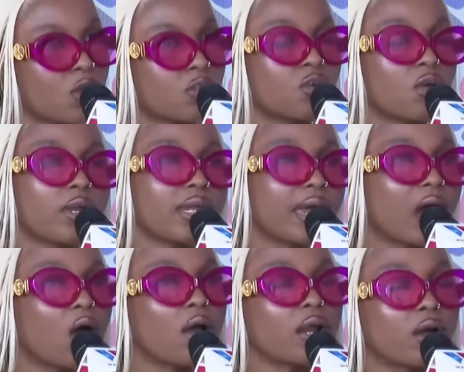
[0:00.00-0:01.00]
So
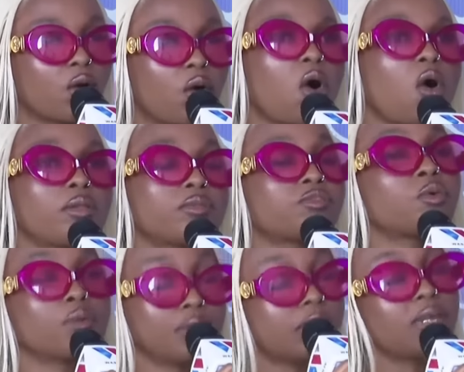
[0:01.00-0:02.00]
nikaona,
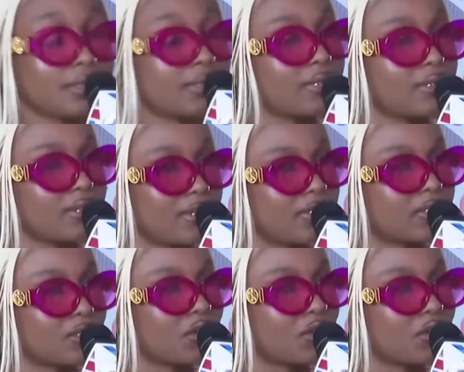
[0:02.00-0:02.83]
so this is it.